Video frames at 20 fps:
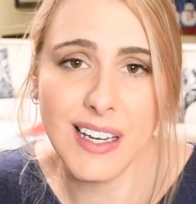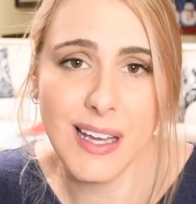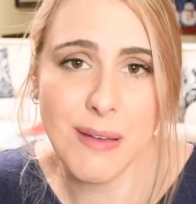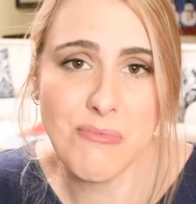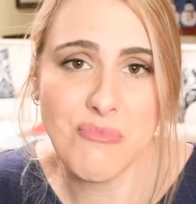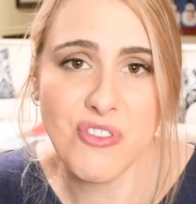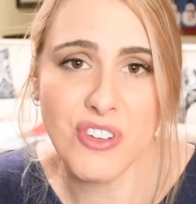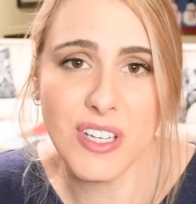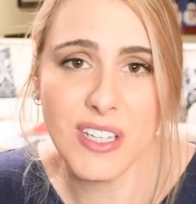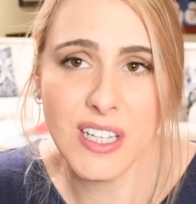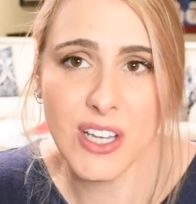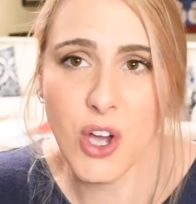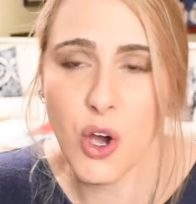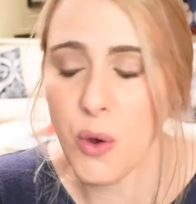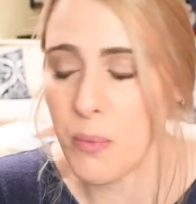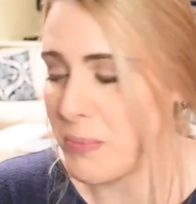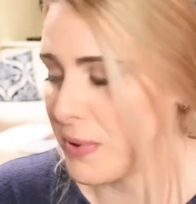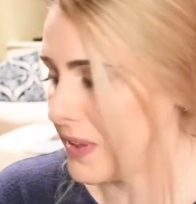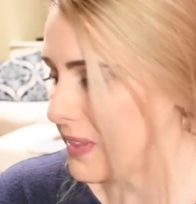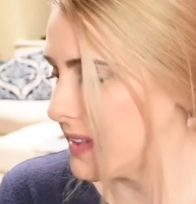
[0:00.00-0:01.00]
I'm really
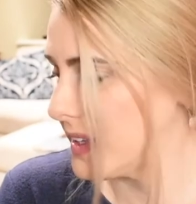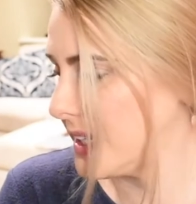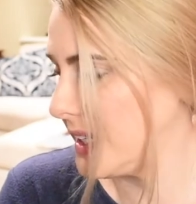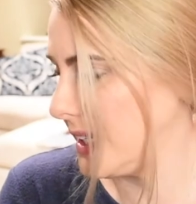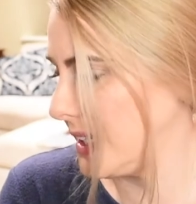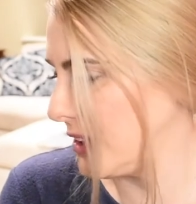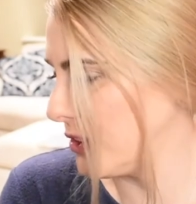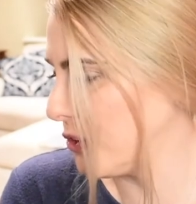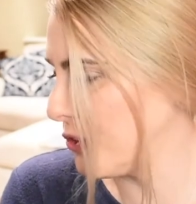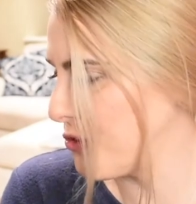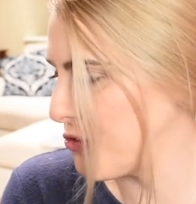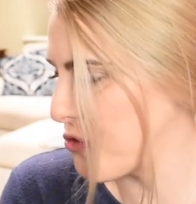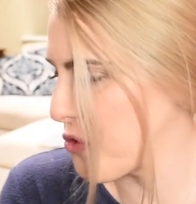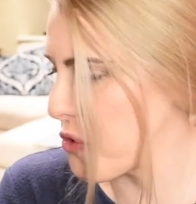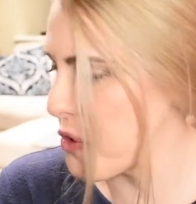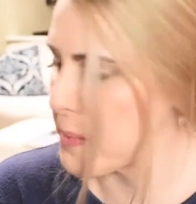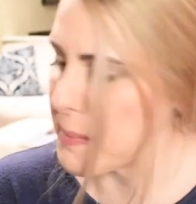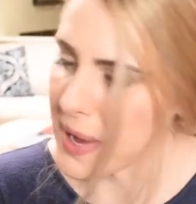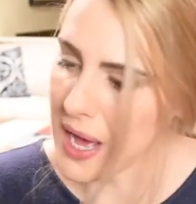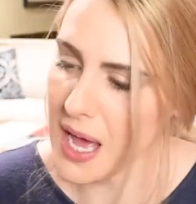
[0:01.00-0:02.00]
hoping the needle
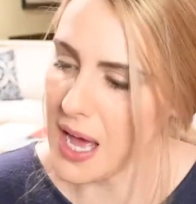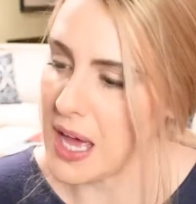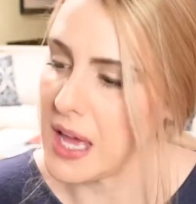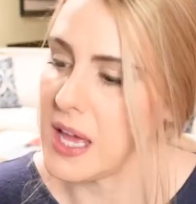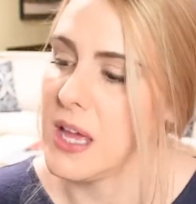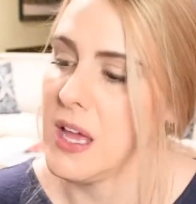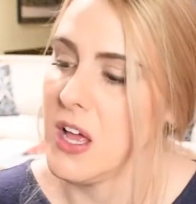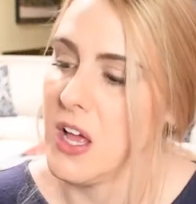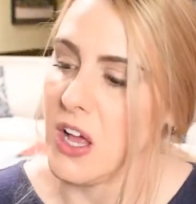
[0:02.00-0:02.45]
for my